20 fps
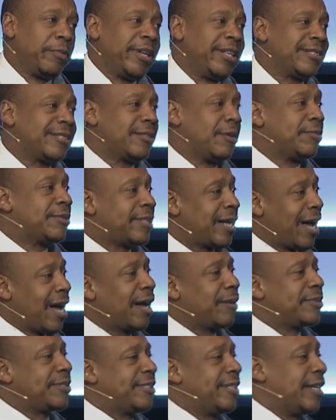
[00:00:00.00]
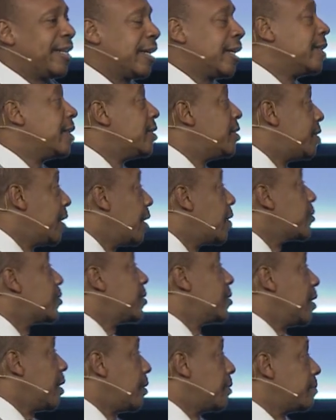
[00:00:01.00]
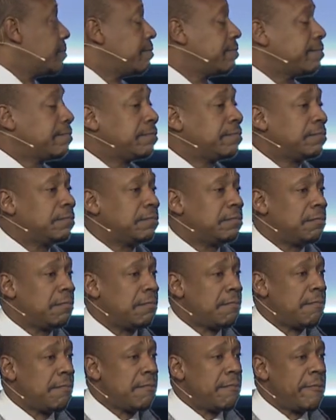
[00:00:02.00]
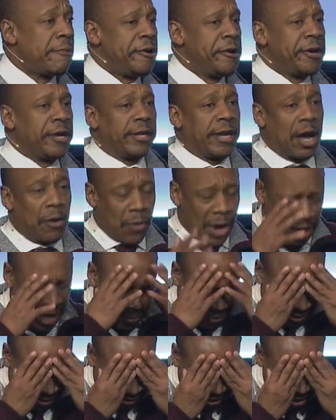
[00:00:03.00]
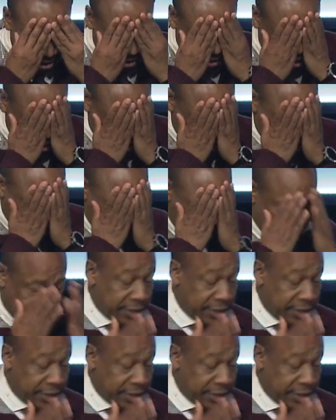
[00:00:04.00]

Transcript: me some time sitting in the jail cell. Now, while I was sitting there in that